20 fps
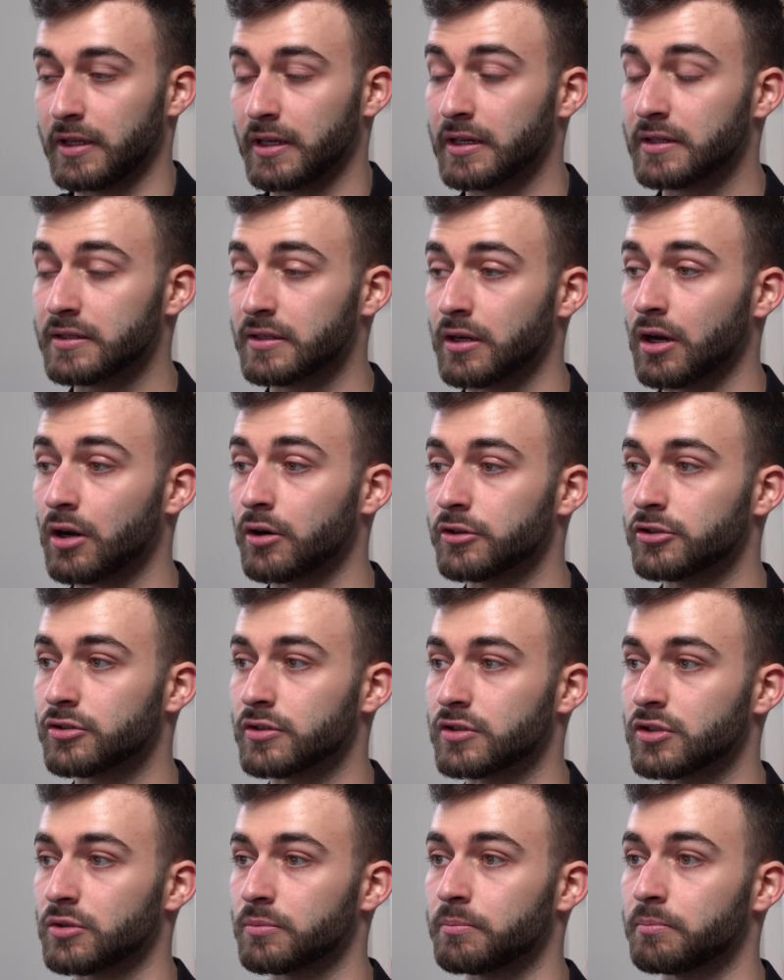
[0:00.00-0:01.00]
is in our
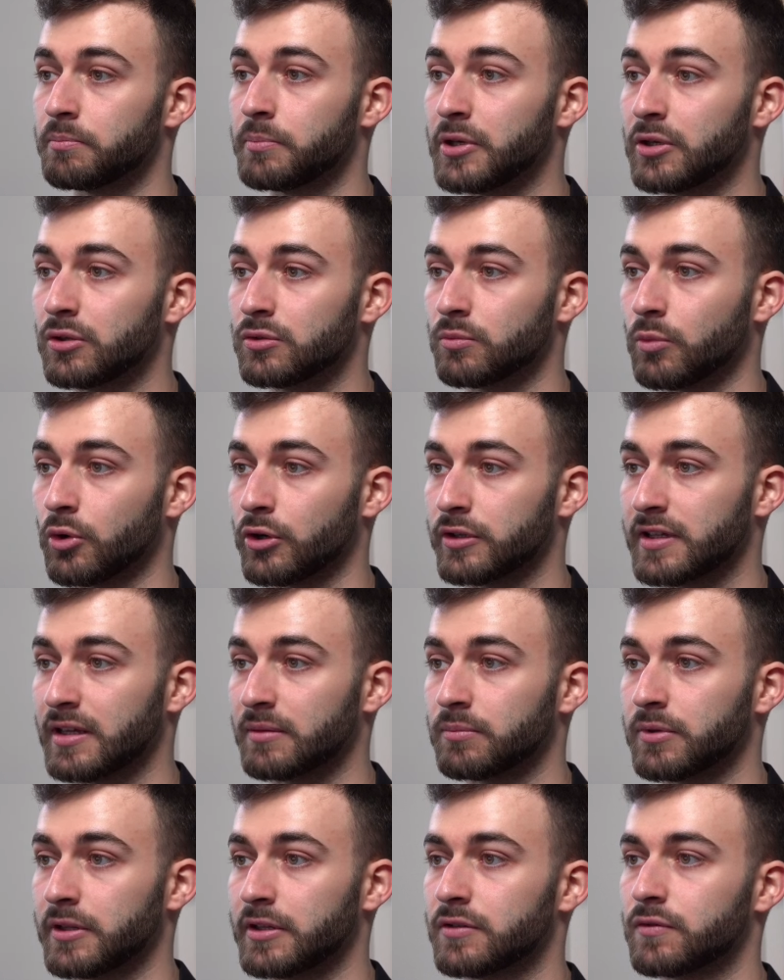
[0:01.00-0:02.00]
interest to build more
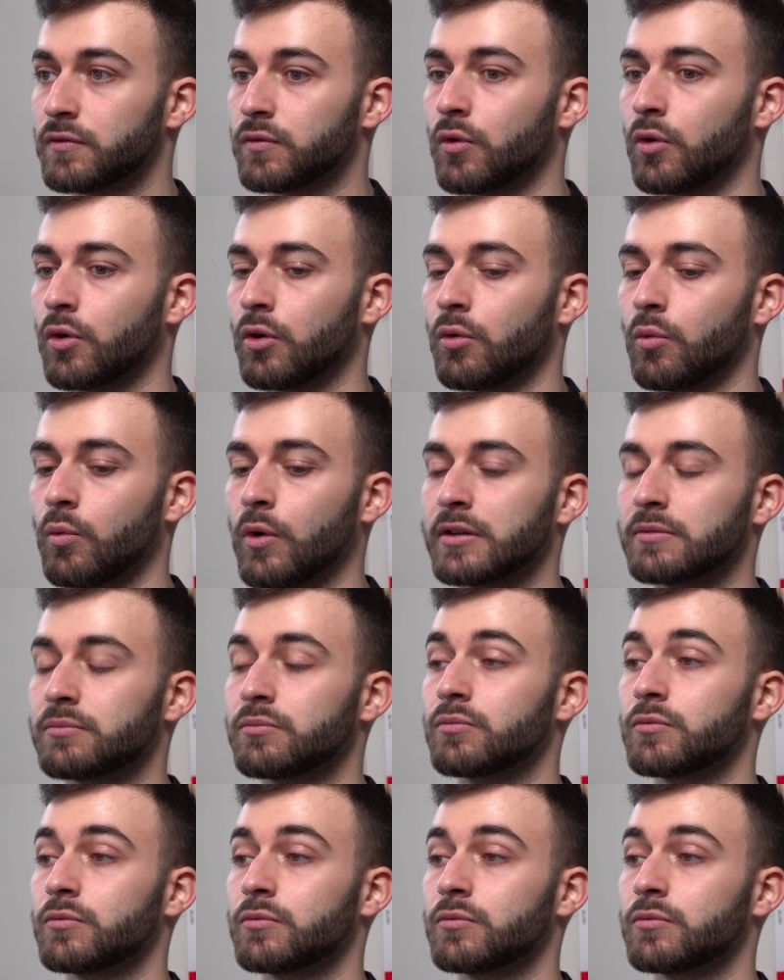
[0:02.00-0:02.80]
templates for what